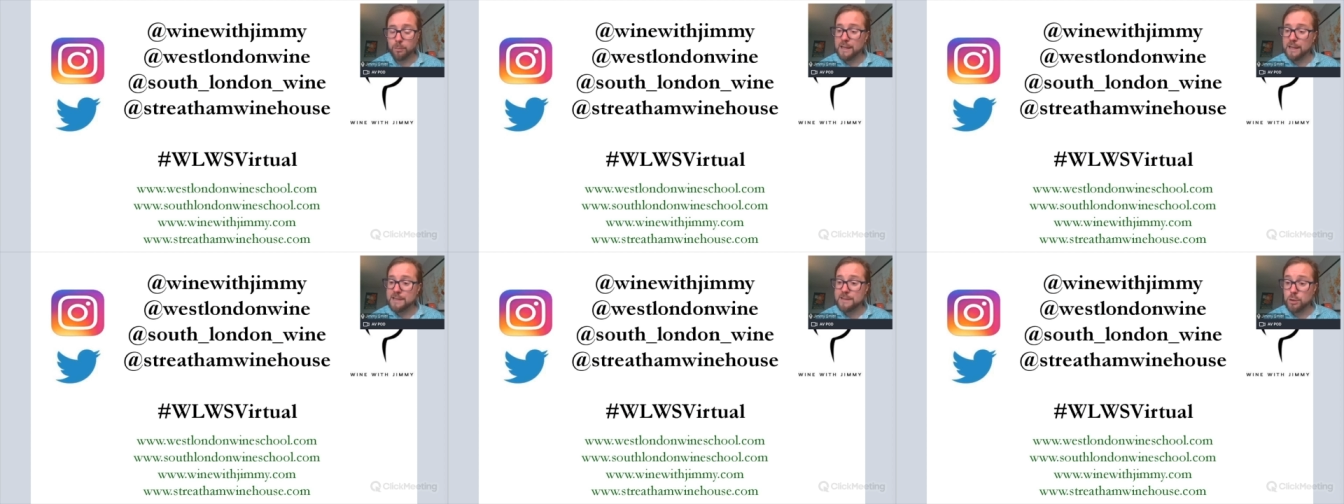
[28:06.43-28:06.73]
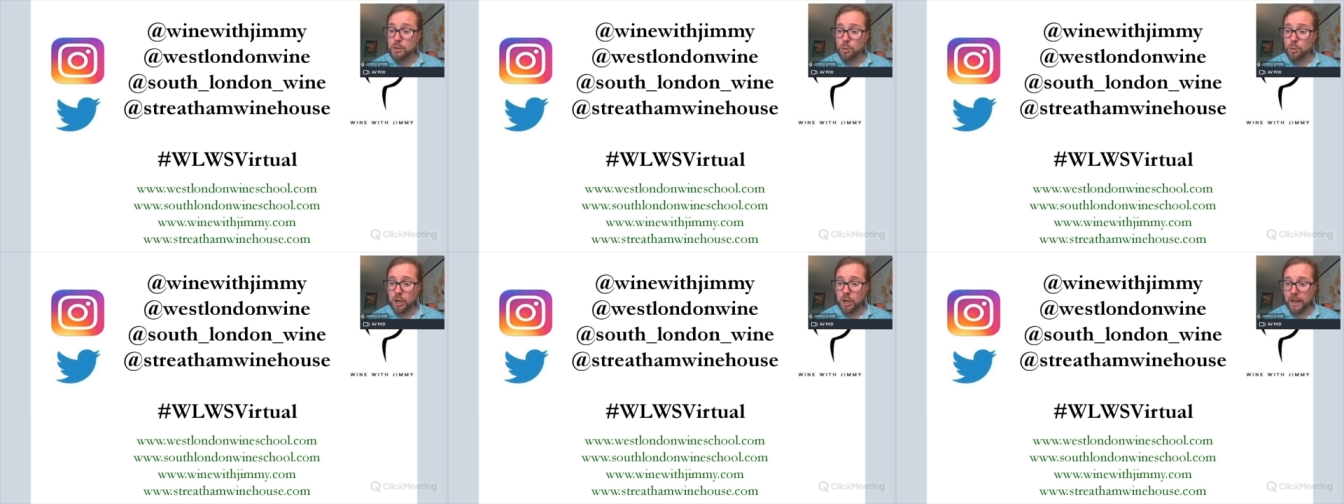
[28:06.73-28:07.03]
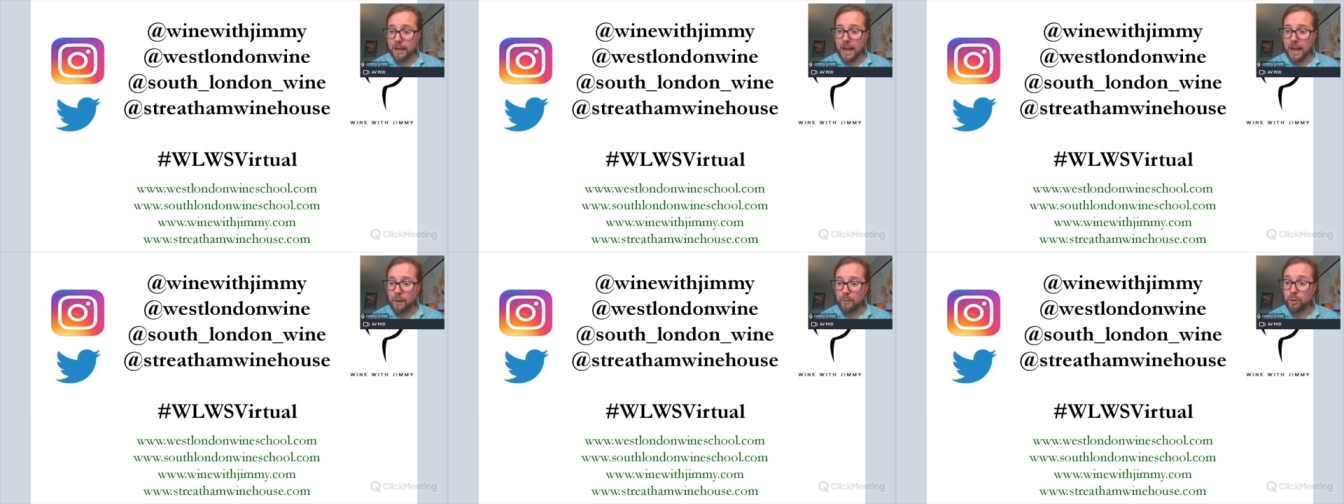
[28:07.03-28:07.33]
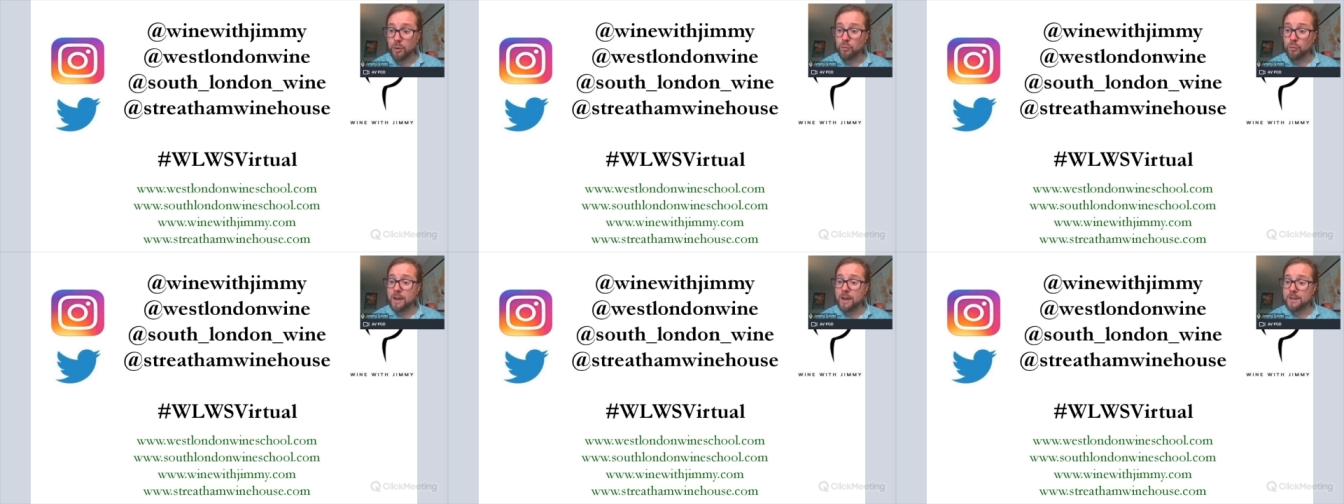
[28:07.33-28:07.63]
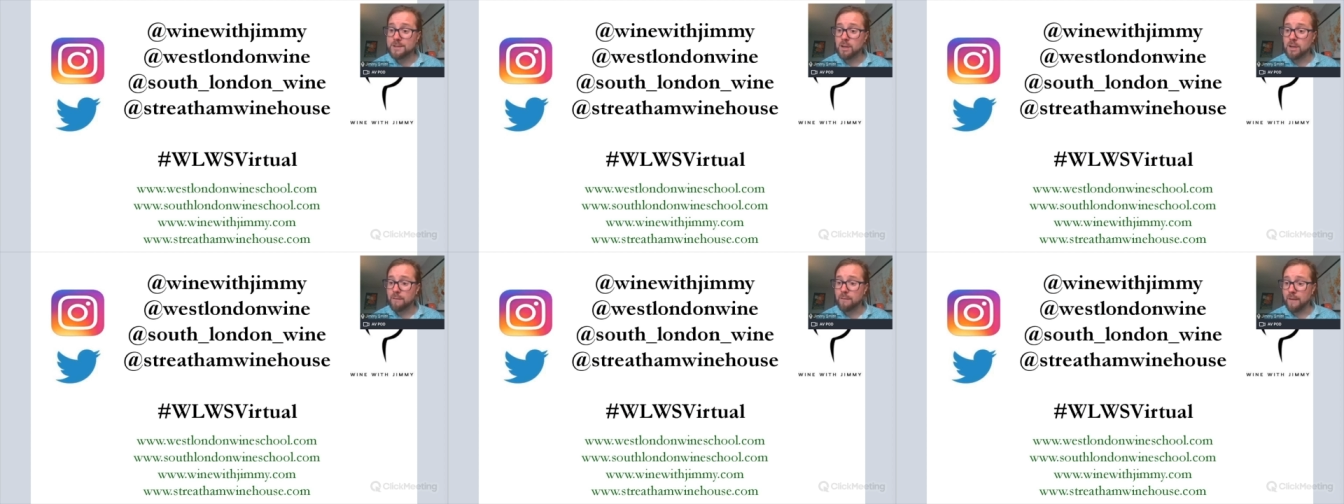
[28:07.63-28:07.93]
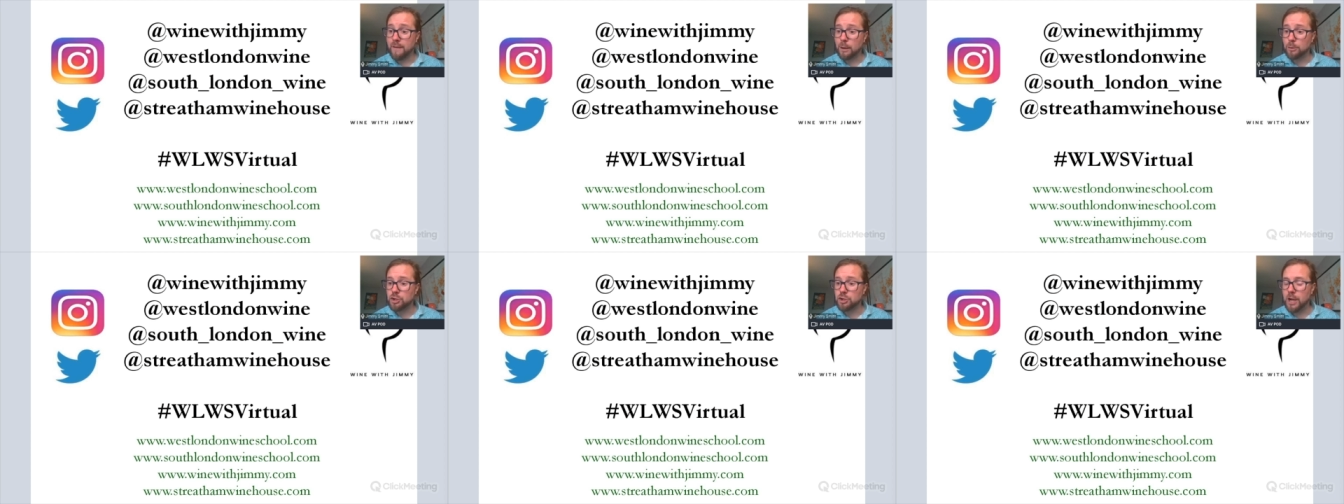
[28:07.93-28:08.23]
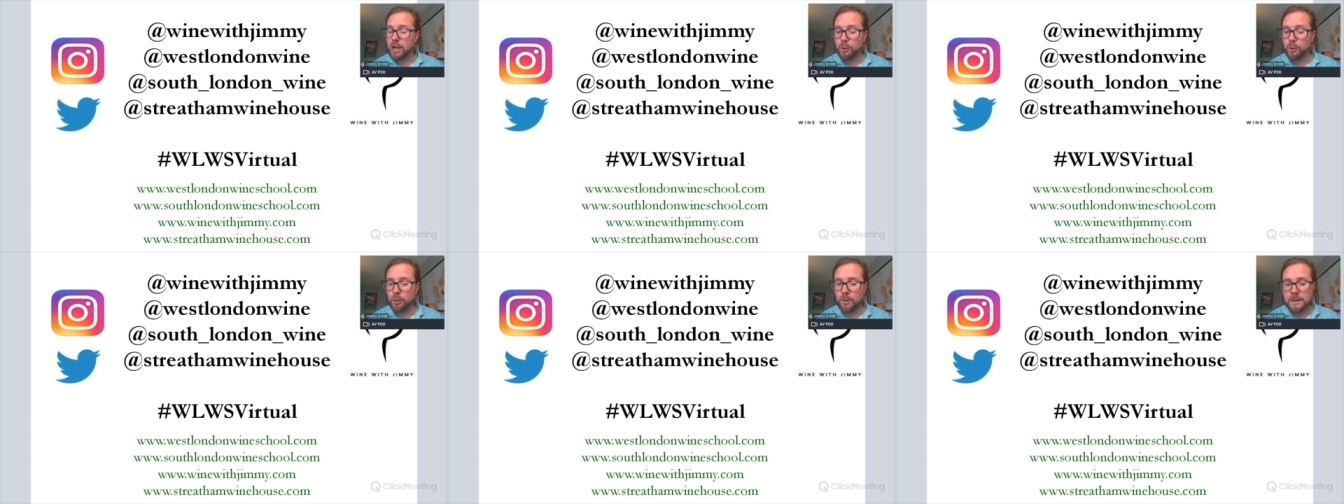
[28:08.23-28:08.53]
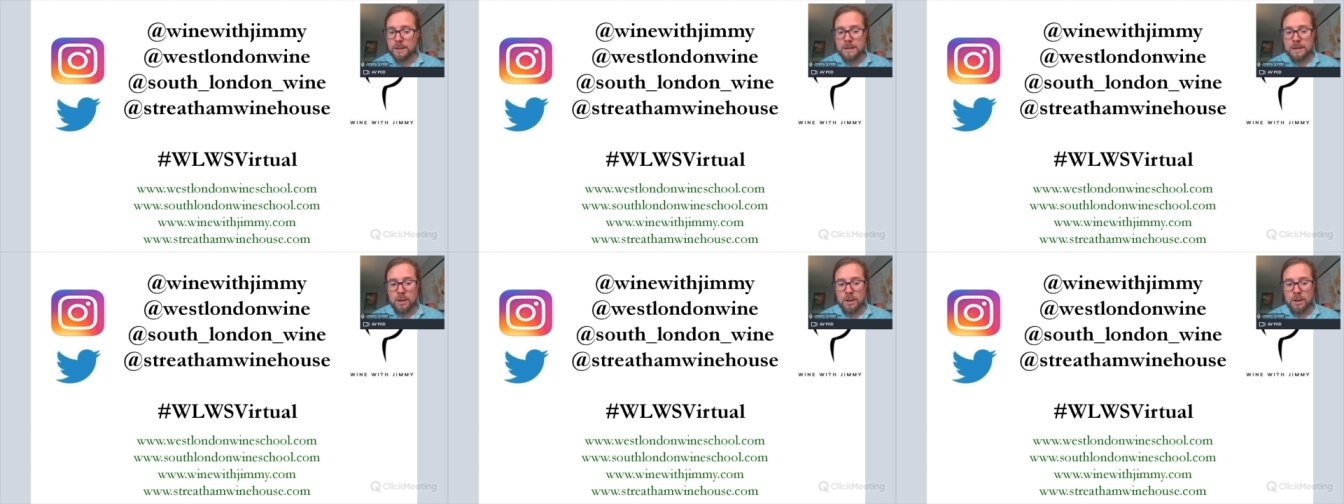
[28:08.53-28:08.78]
Please do check out the rest of our channel.